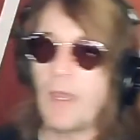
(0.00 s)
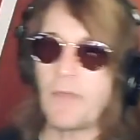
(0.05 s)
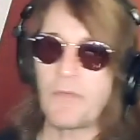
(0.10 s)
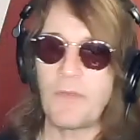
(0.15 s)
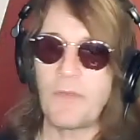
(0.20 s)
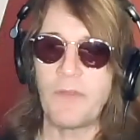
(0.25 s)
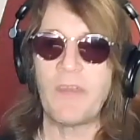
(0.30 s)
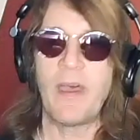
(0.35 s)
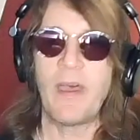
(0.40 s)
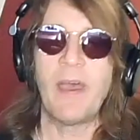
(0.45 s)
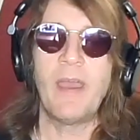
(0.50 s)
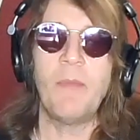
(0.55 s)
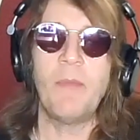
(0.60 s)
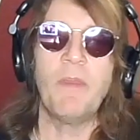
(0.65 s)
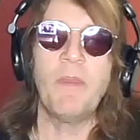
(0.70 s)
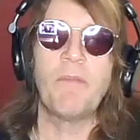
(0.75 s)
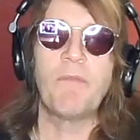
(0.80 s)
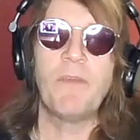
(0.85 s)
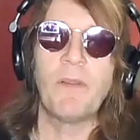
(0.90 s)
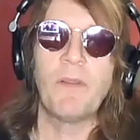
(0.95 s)
At the
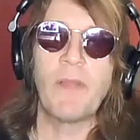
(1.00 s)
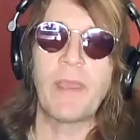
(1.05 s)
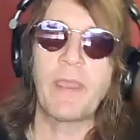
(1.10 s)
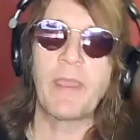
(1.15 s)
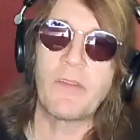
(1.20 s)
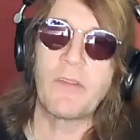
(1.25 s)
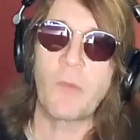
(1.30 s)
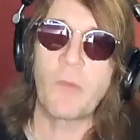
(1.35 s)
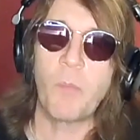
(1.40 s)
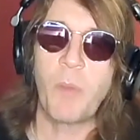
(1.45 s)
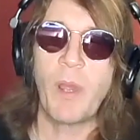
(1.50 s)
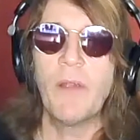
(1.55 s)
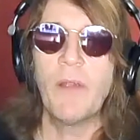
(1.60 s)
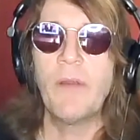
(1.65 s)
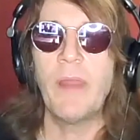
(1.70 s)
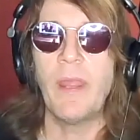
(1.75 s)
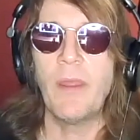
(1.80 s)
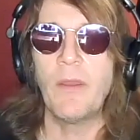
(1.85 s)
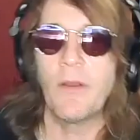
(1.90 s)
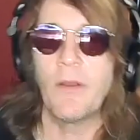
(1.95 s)
time you feel like it's a
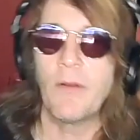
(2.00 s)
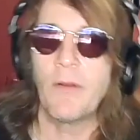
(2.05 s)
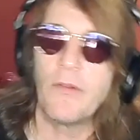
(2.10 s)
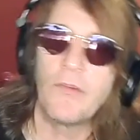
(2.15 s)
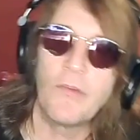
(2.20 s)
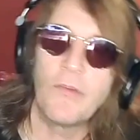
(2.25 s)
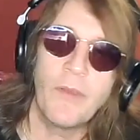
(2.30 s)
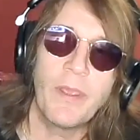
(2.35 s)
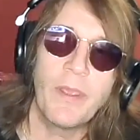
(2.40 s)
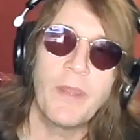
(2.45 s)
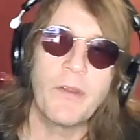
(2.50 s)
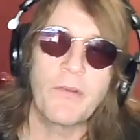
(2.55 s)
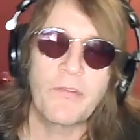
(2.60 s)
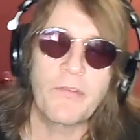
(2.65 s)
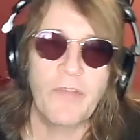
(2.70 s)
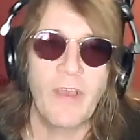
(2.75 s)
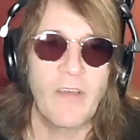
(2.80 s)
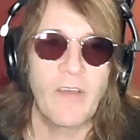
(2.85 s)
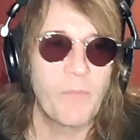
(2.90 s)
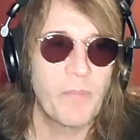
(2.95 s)
party and you're enjoying
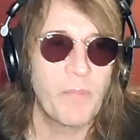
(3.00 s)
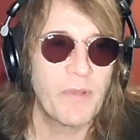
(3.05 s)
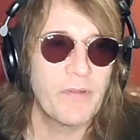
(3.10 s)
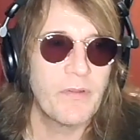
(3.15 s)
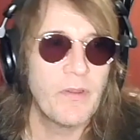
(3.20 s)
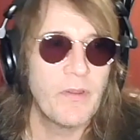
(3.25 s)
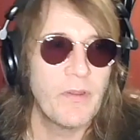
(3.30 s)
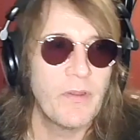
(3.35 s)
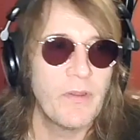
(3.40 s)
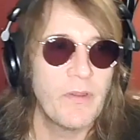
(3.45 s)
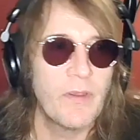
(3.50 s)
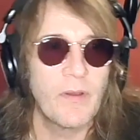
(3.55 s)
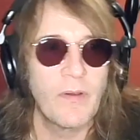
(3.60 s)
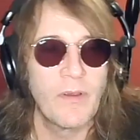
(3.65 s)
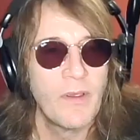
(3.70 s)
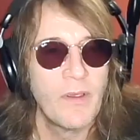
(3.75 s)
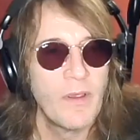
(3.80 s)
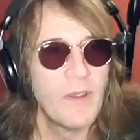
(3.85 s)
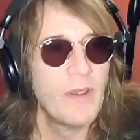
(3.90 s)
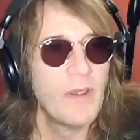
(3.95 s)
yourself, but
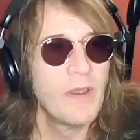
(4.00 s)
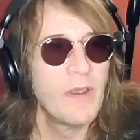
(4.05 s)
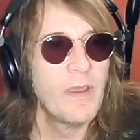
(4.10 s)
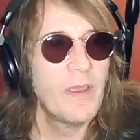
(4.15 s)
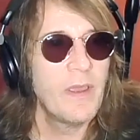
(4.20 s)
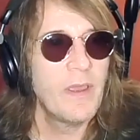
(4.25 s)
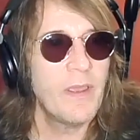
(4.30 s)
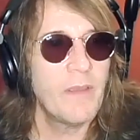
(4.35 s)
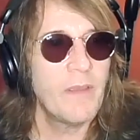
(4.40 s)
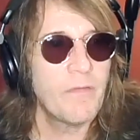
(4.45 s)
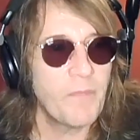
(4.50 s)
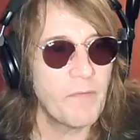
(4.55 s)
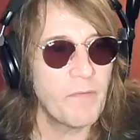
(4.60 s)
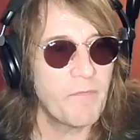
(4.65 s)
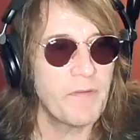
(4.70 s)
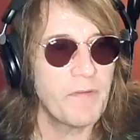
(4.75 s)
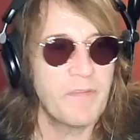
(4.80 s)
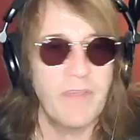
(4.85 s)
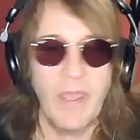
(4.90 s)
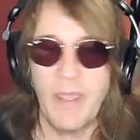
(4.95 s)
if
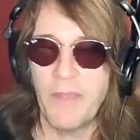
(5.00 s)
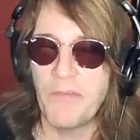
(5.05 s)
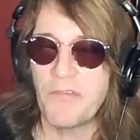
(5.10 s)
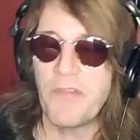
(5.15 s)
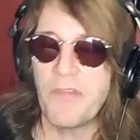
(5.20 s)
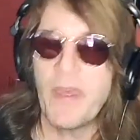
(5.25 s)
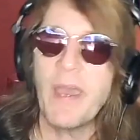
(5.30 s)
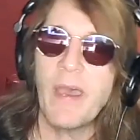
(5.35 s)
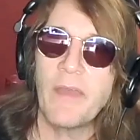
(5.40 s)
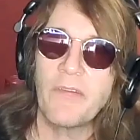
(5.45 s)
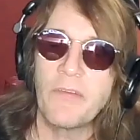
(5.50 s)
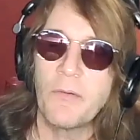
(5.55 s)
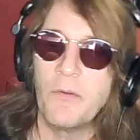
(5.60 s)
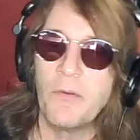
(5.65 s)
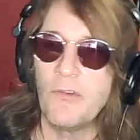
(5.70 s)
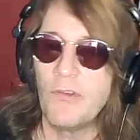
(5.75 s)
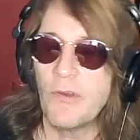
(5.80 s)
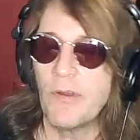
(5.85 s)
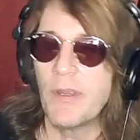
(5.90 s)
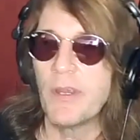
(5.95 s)
it takes that to
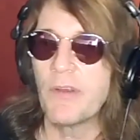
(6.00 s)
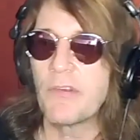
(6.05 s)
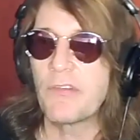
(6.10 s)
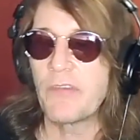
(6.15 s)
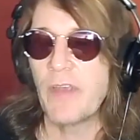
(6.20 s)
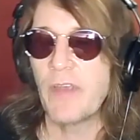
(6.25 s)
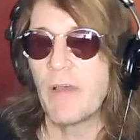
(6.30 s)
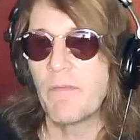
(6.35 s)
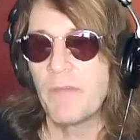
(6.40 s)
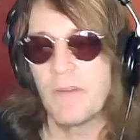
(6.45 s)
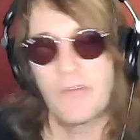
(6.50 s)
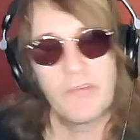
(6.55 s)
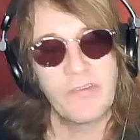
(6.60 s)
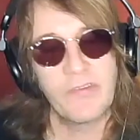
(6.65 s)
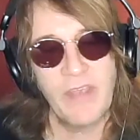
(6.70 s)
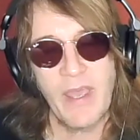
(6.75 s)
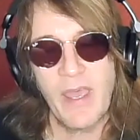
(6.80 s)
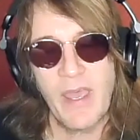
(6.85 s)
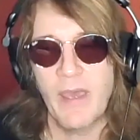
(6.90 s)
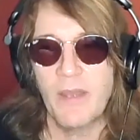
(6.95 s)
enjoy yourself, it's
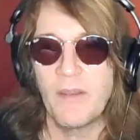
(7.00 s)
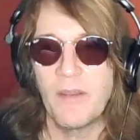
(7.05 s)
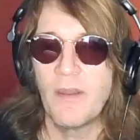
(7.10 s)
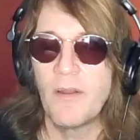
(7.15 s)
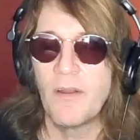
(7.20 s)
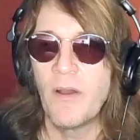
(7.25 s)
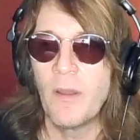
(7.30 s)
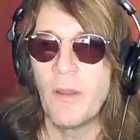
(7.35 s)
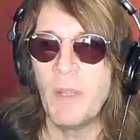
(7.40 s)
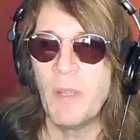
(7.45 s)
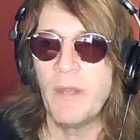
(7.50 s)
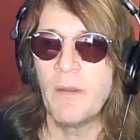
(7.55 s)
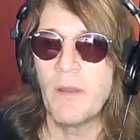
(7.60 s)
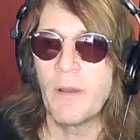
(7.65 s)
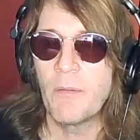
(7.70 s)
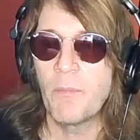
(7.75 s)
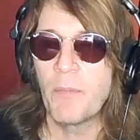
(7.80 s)
sad. You know what I mean?